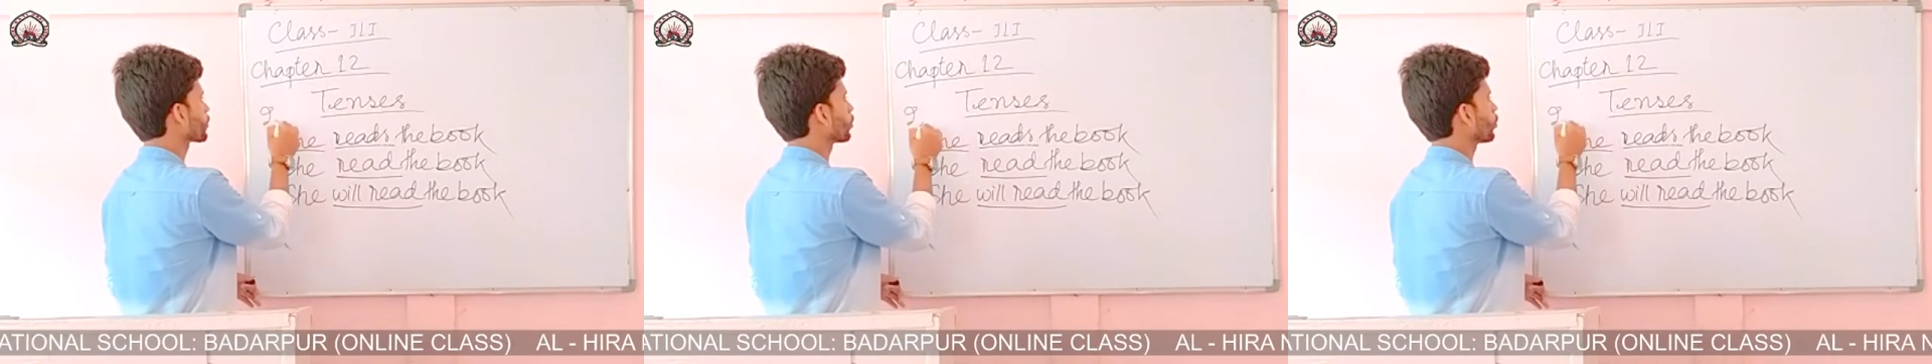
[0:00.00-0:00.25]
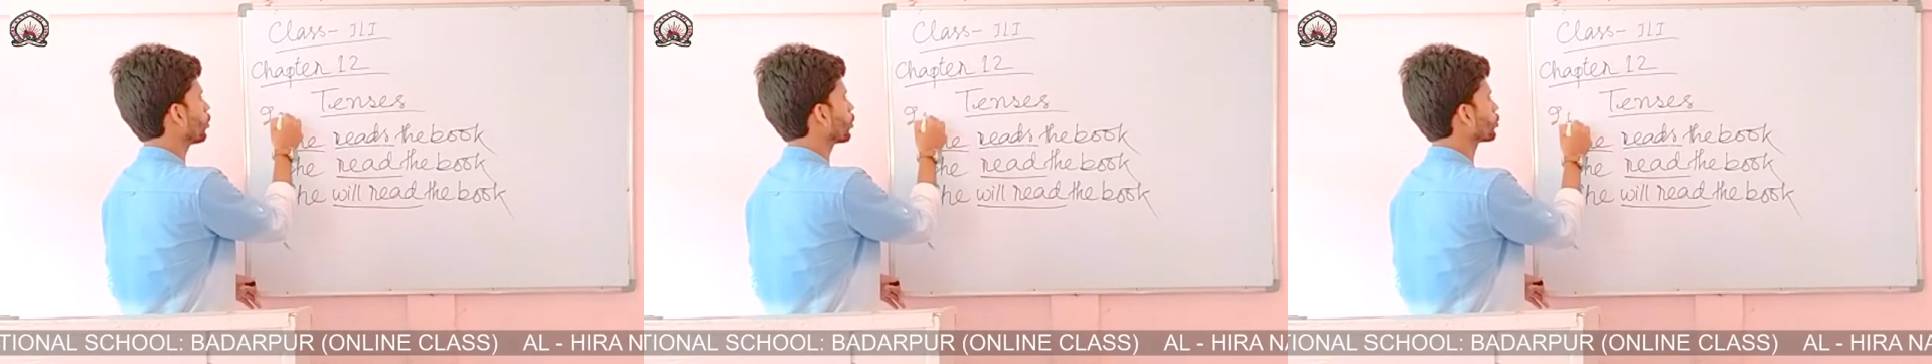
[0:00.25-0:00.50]

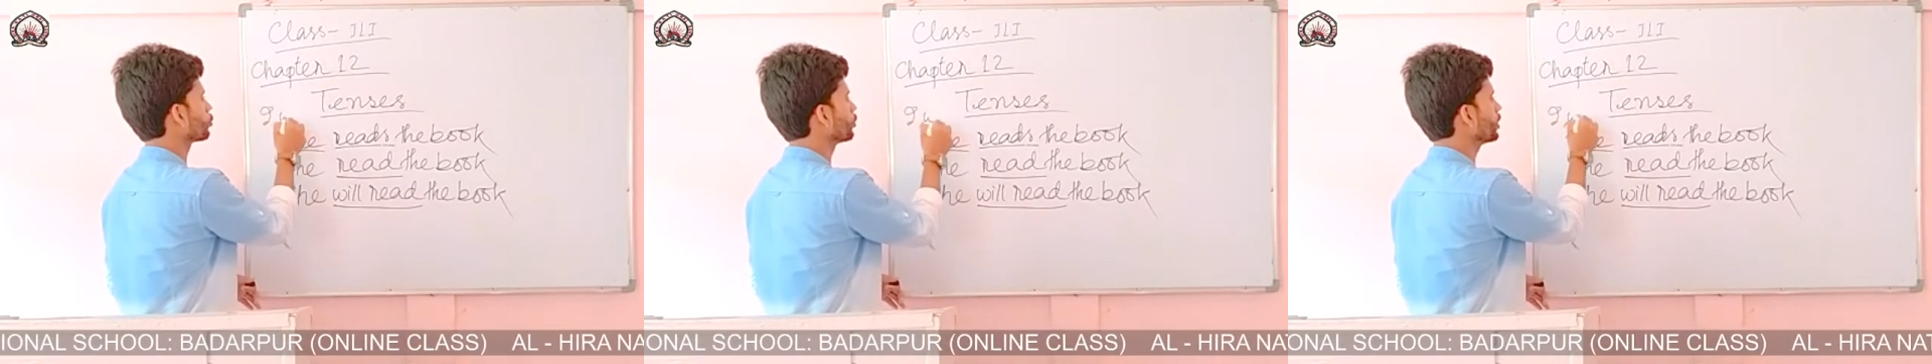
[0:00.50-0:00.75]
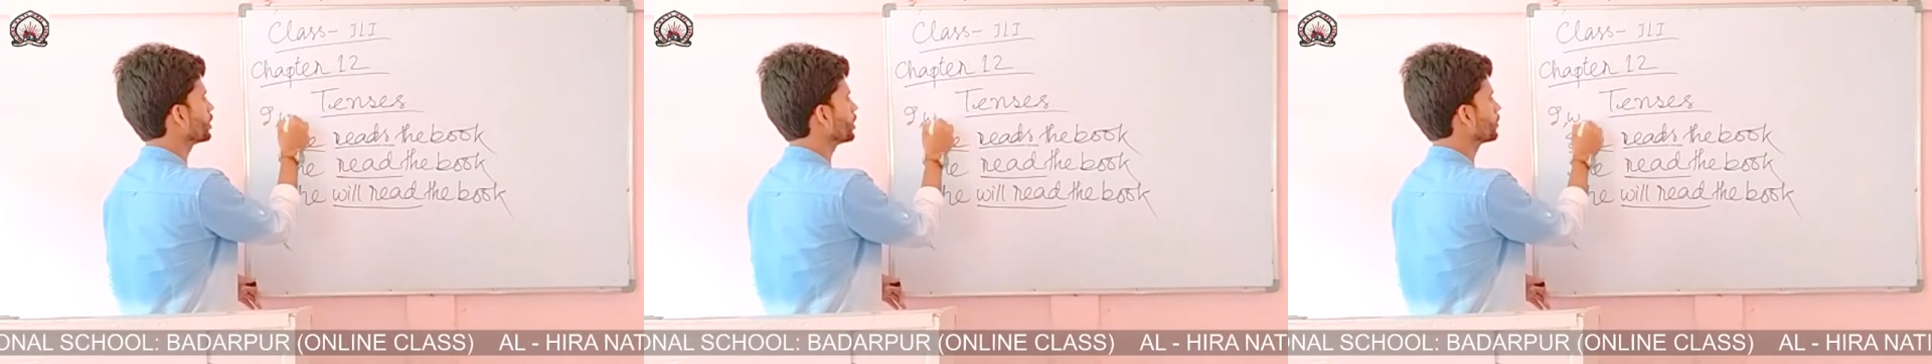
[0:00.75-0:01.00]
or
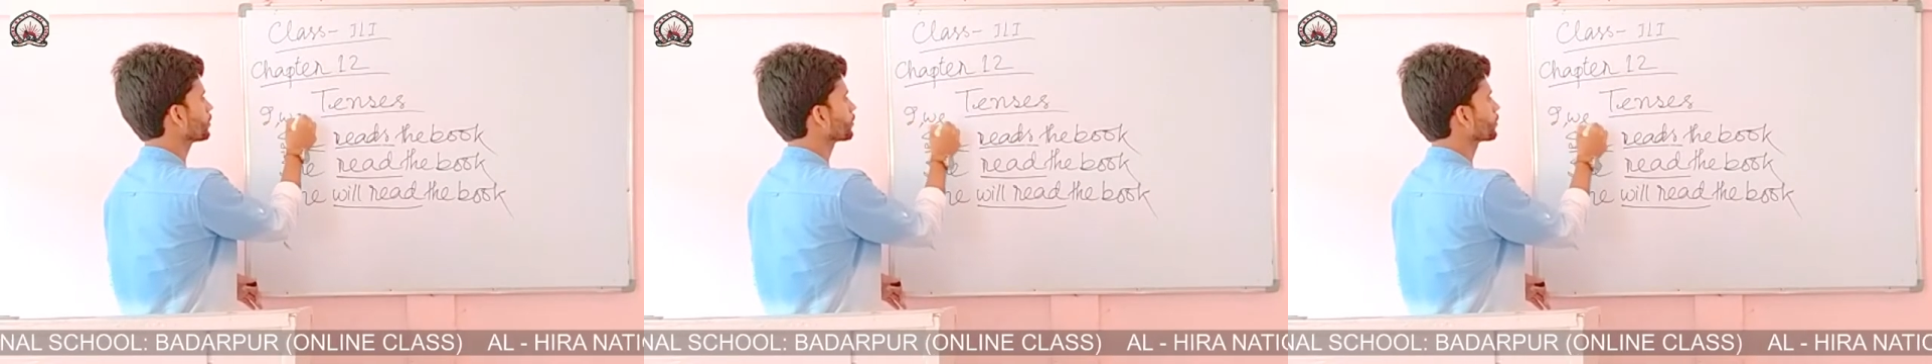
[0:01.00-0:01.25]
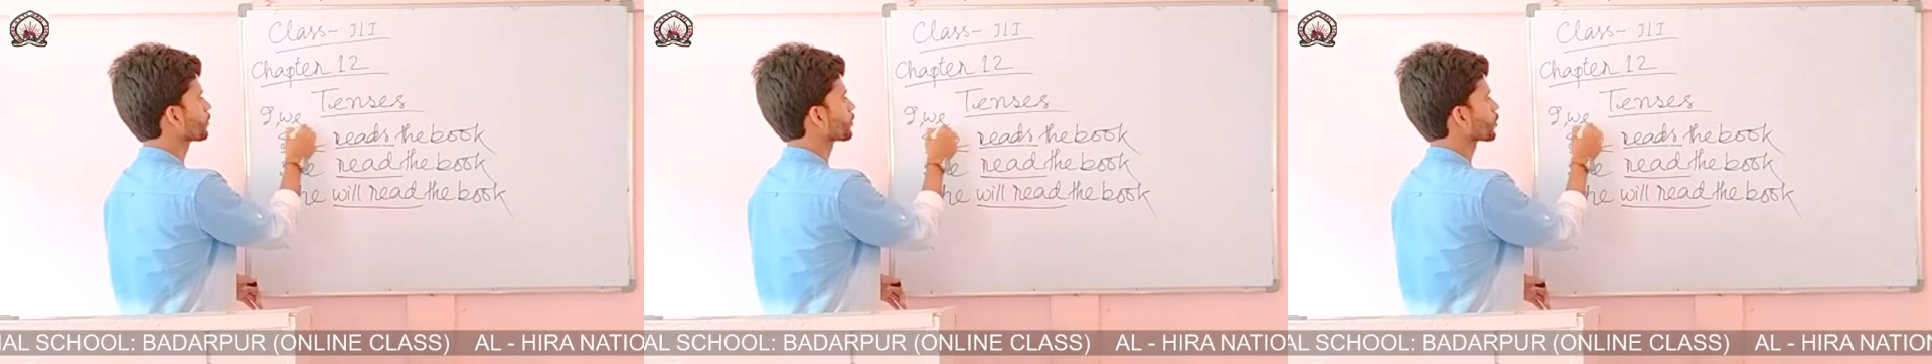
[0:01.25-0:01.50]
we
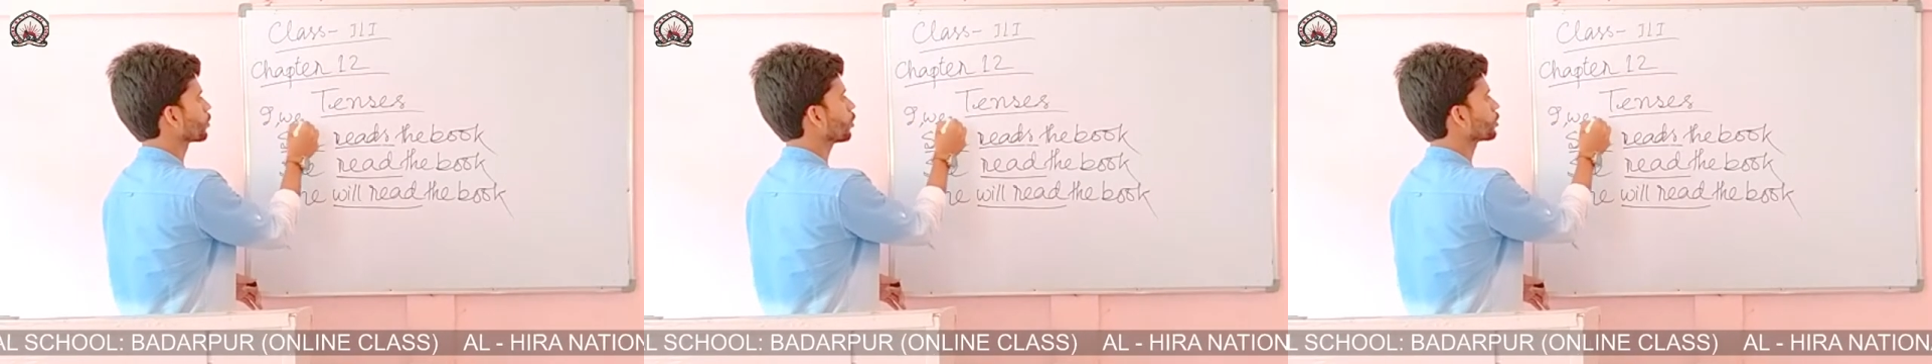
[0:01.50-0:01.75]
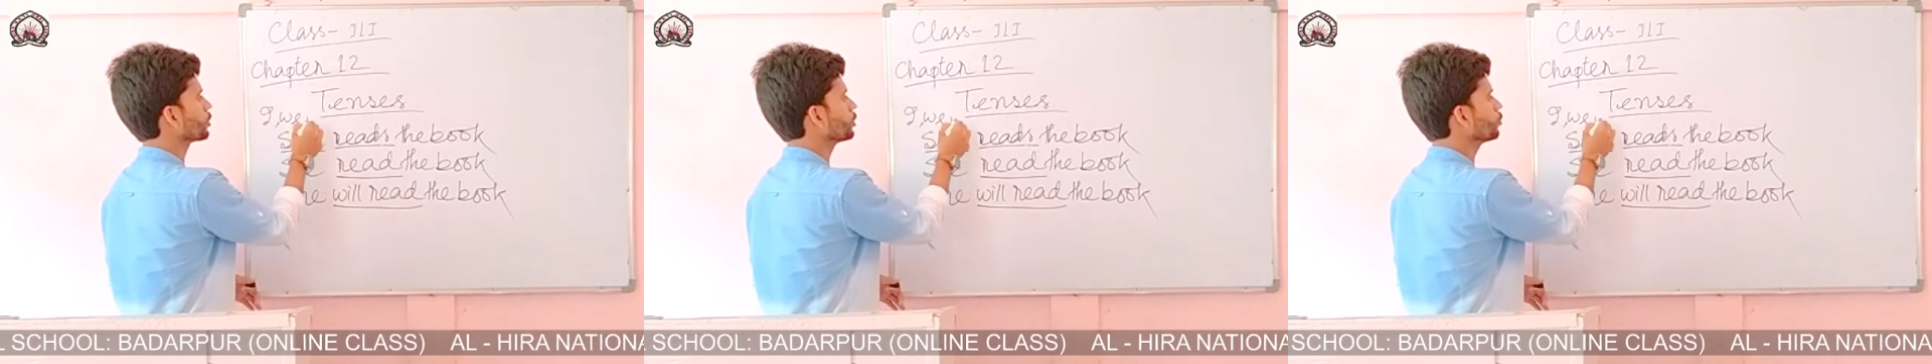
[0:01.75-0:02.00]

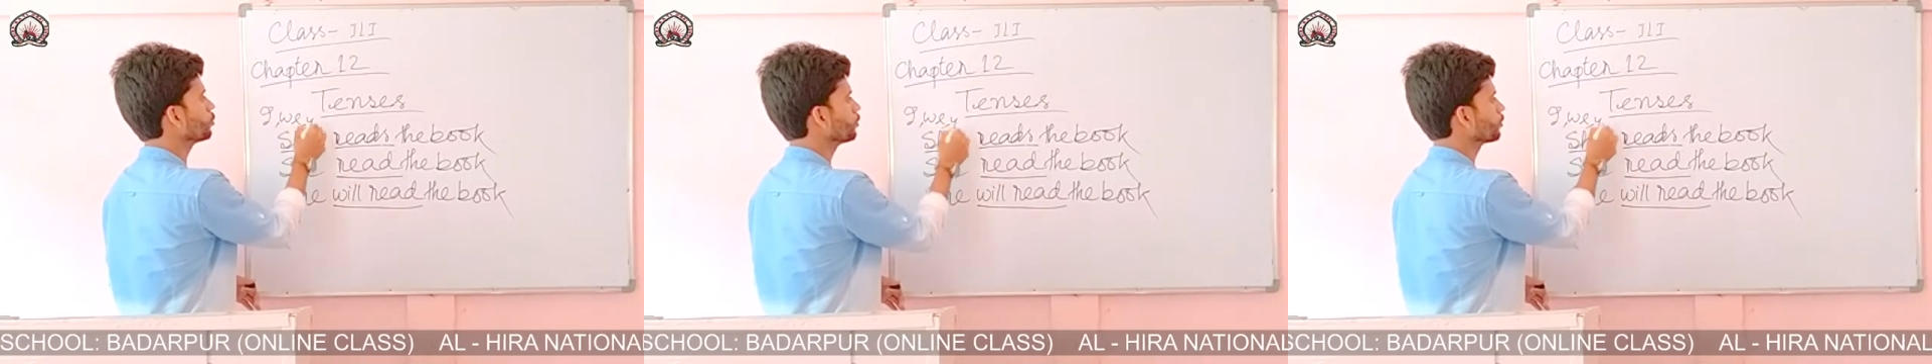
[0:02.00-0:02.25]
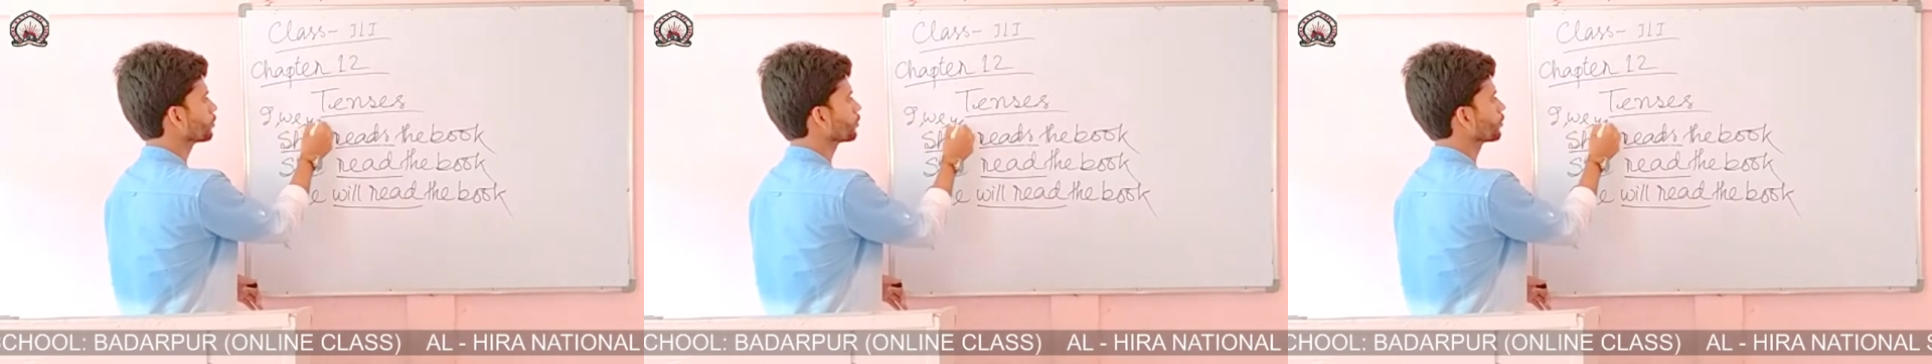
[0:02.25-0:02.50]
or you